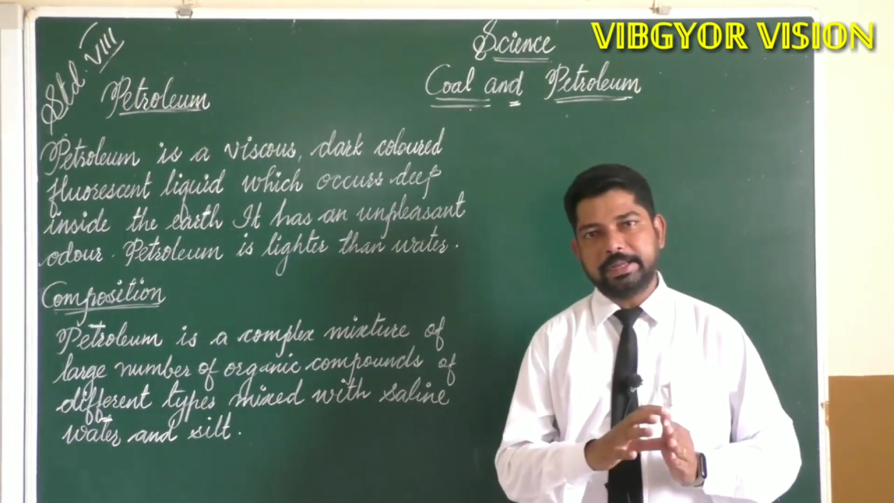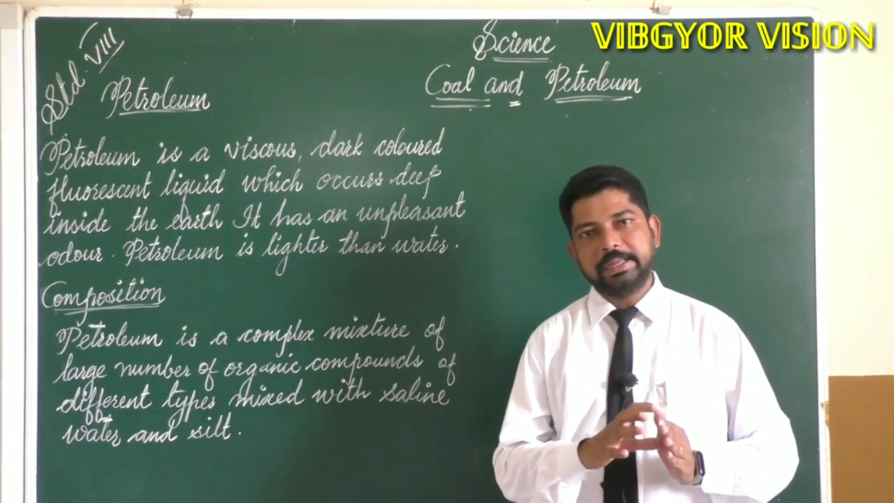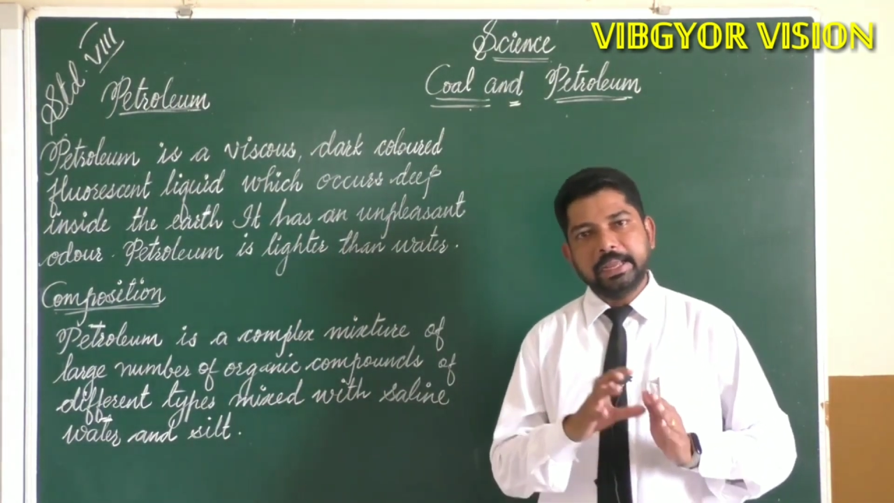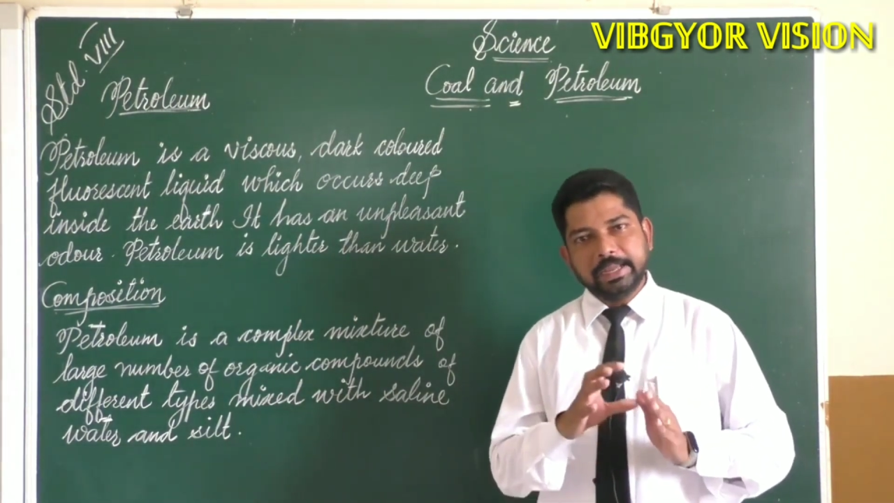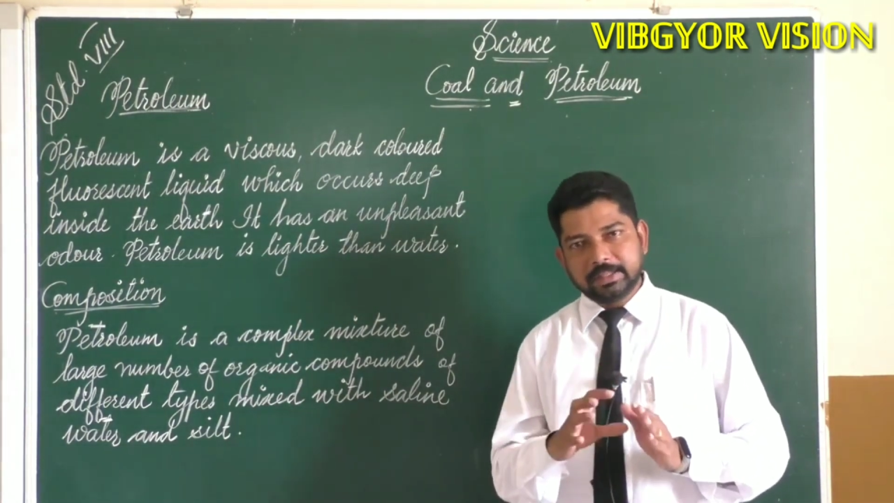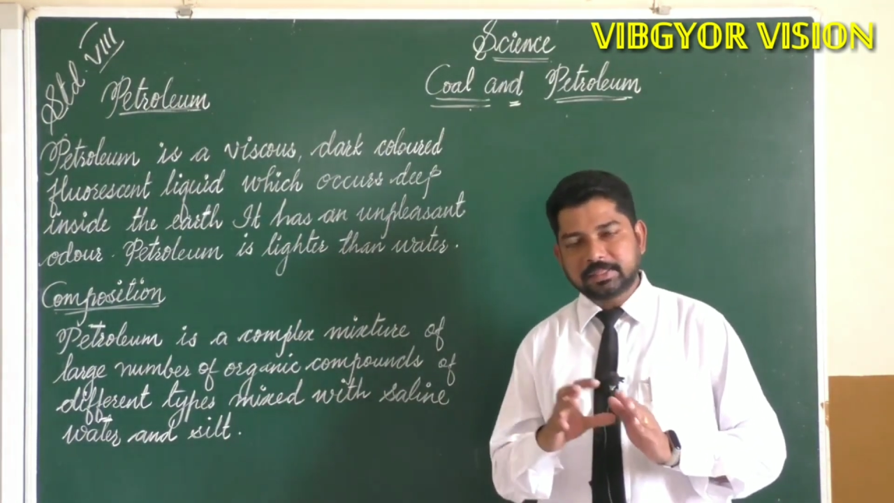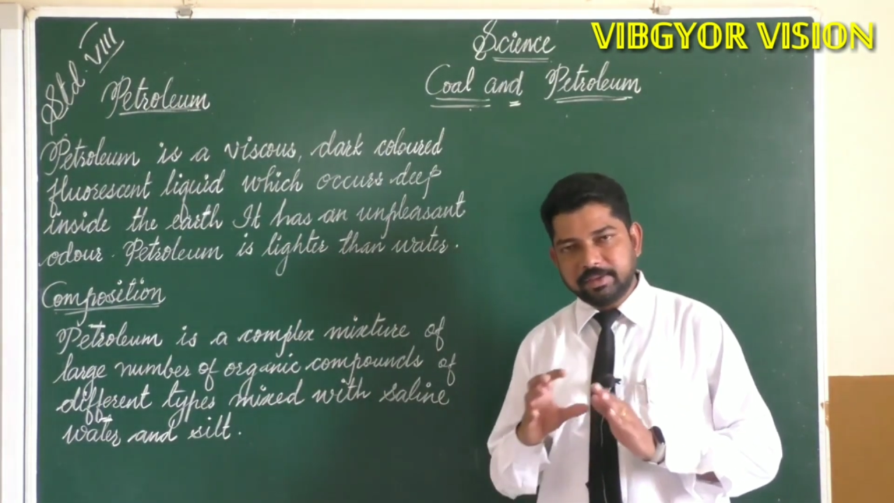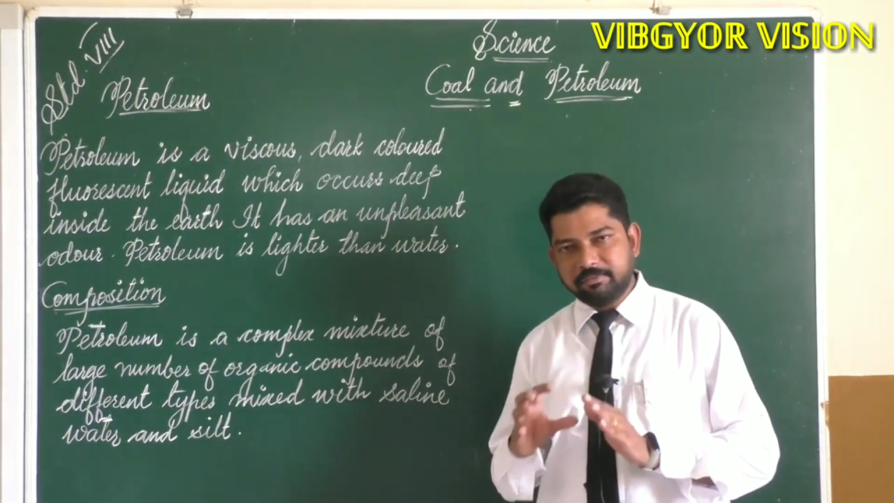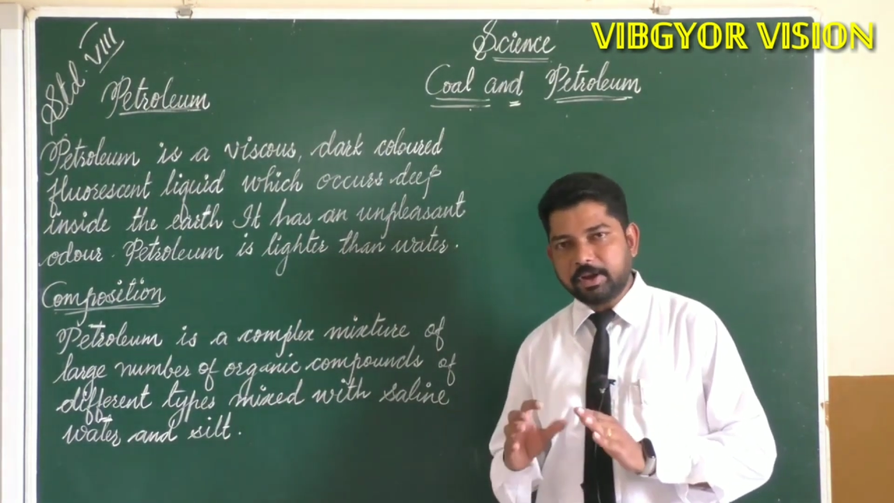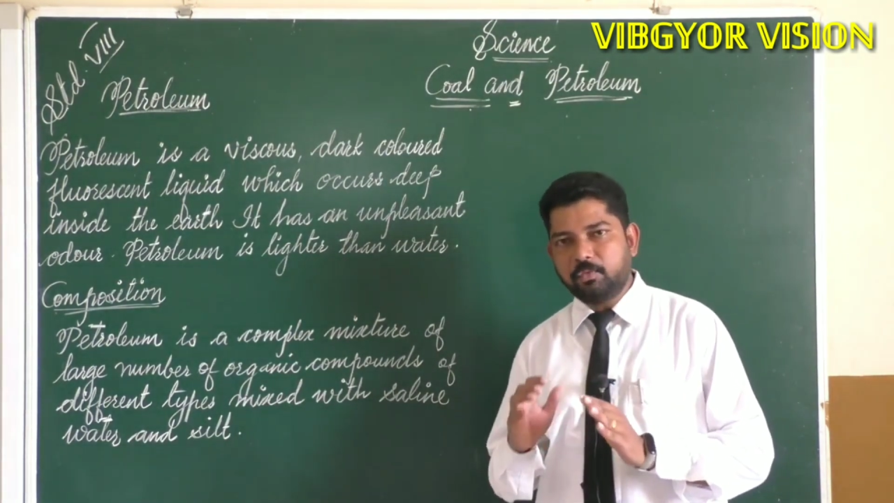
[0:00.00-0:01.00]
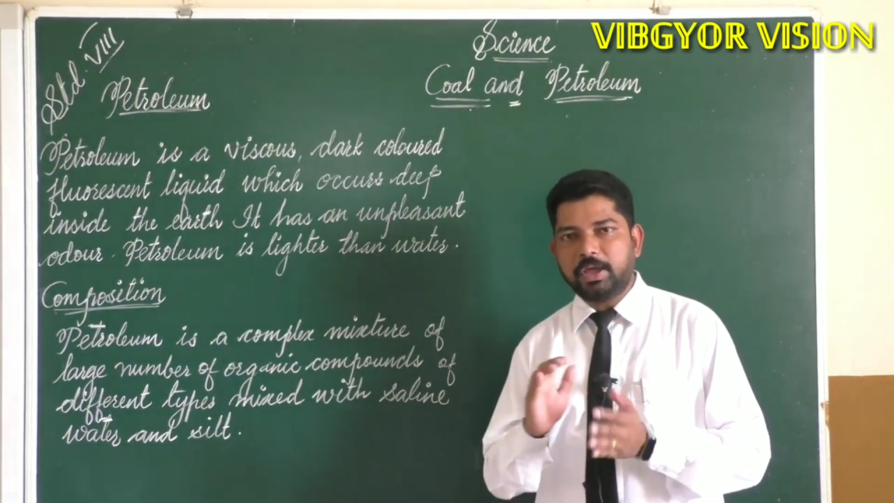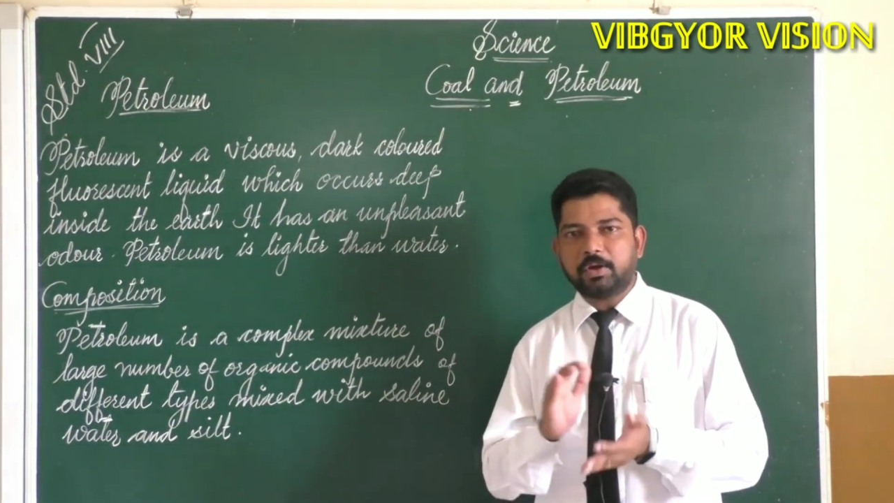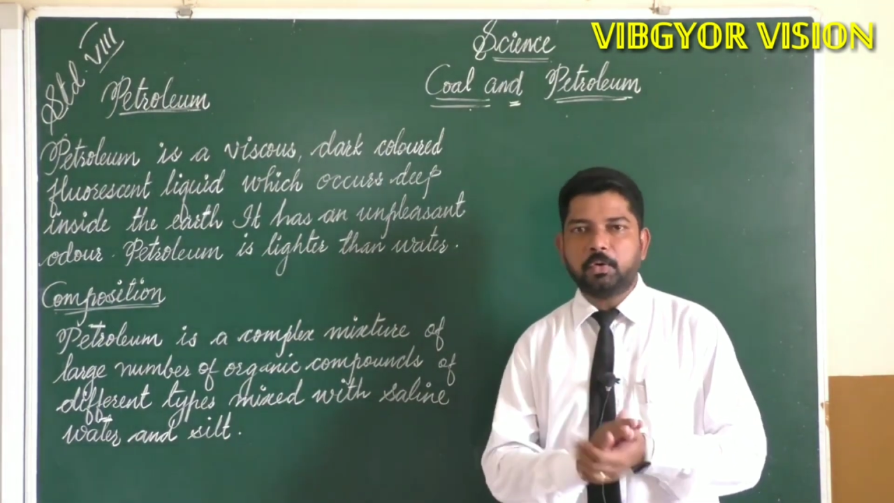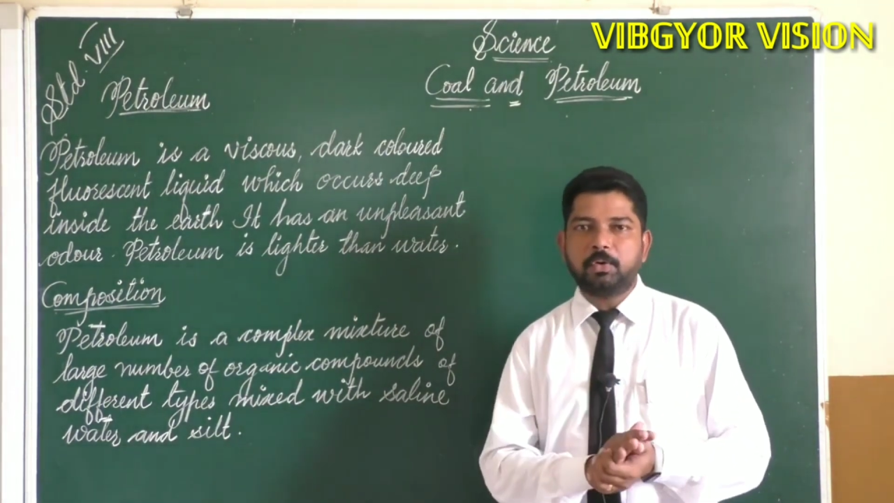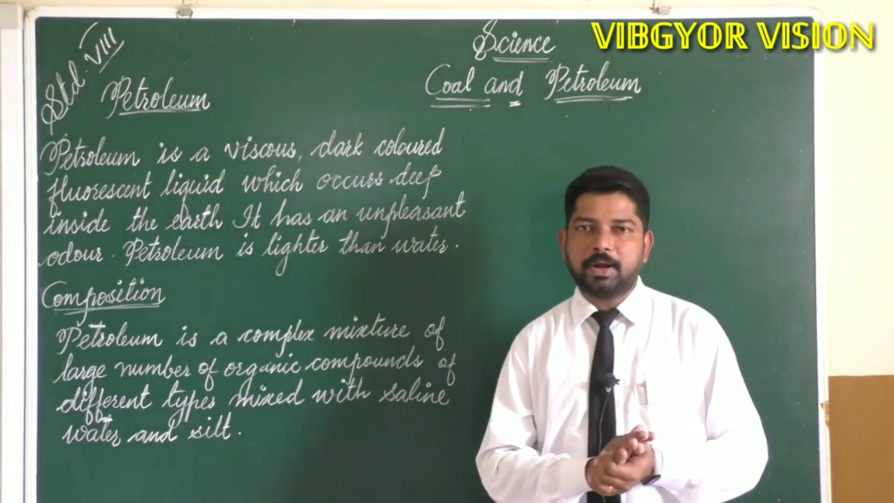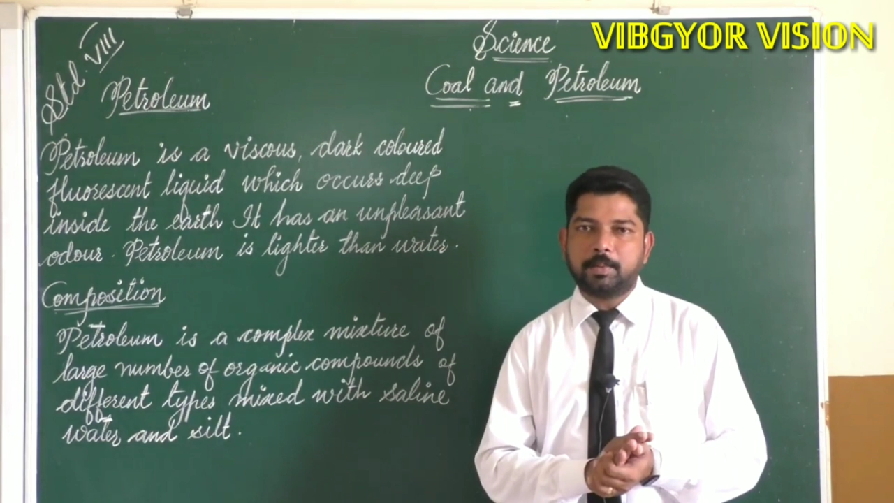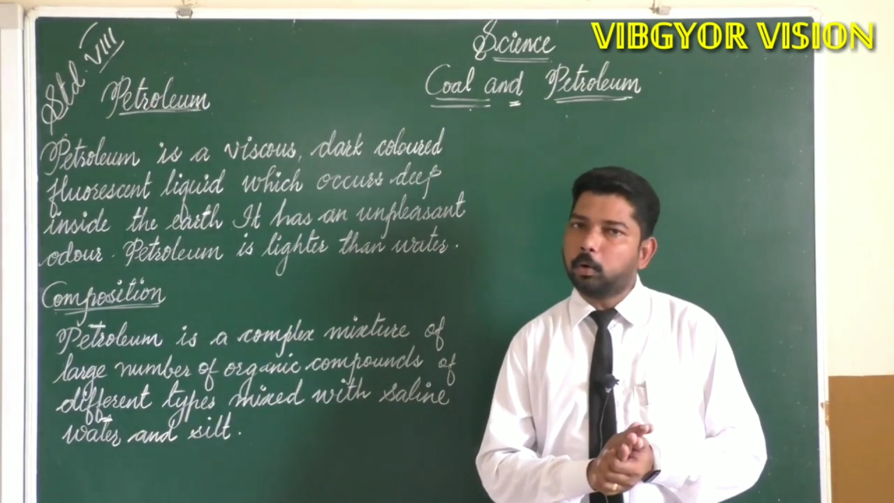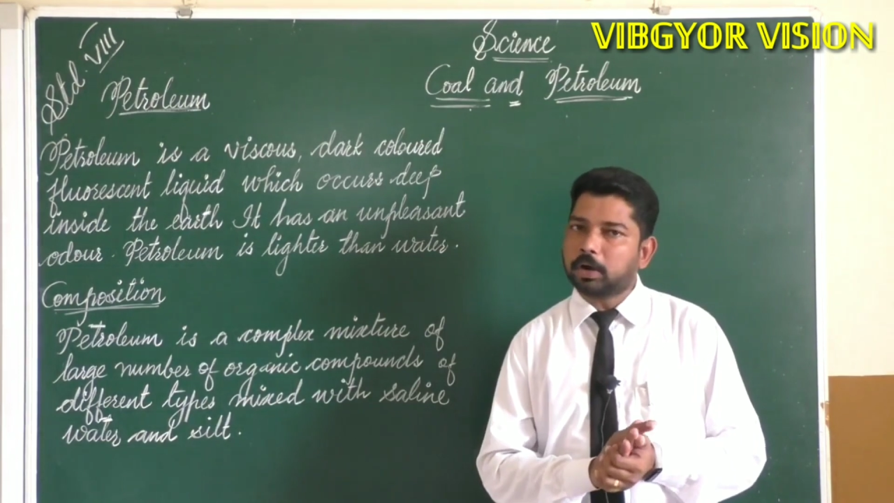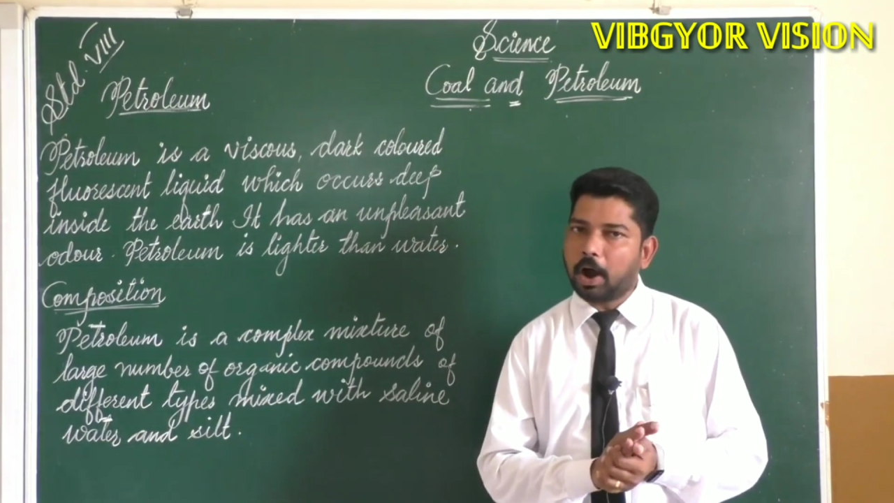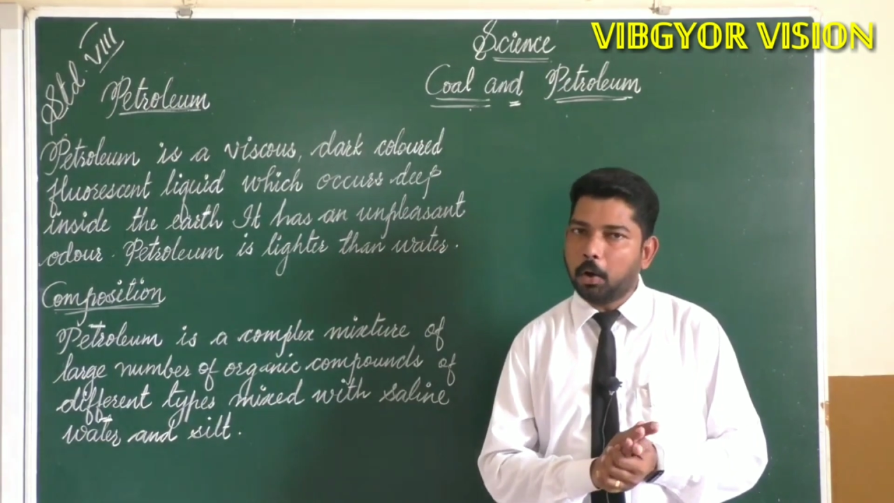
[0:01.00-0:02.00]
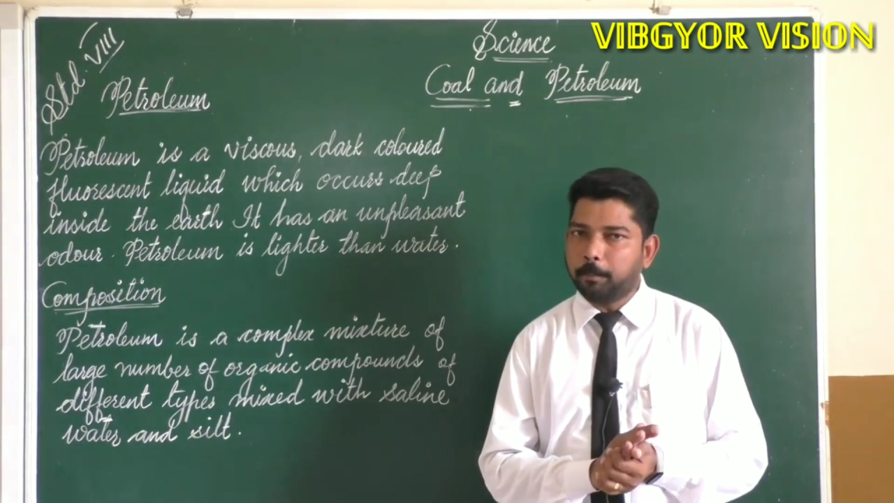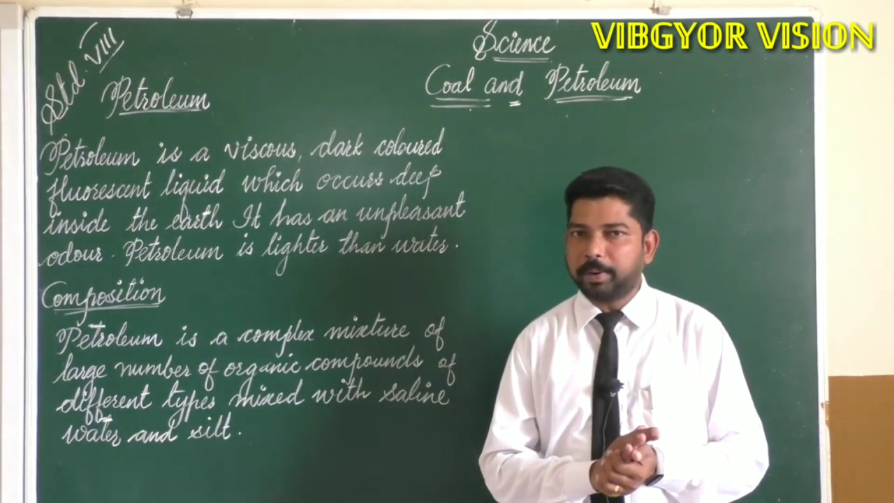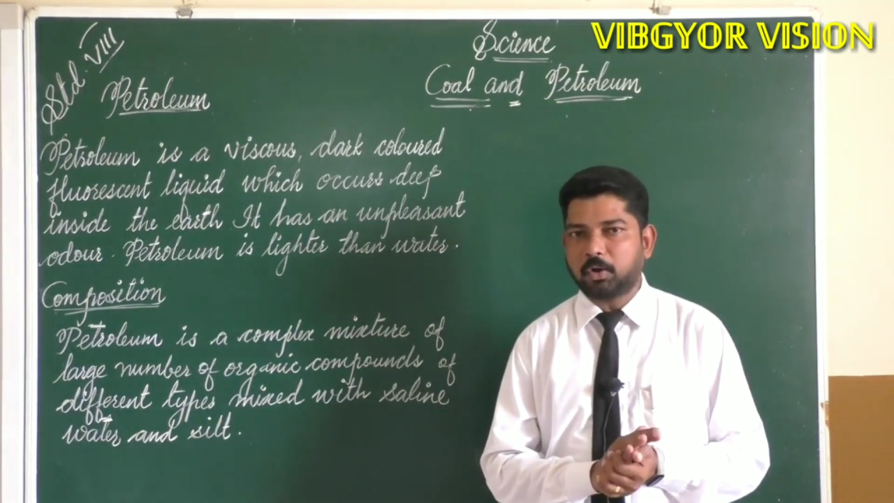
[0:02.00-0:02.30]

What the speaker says: In the same way now we are going to learn about how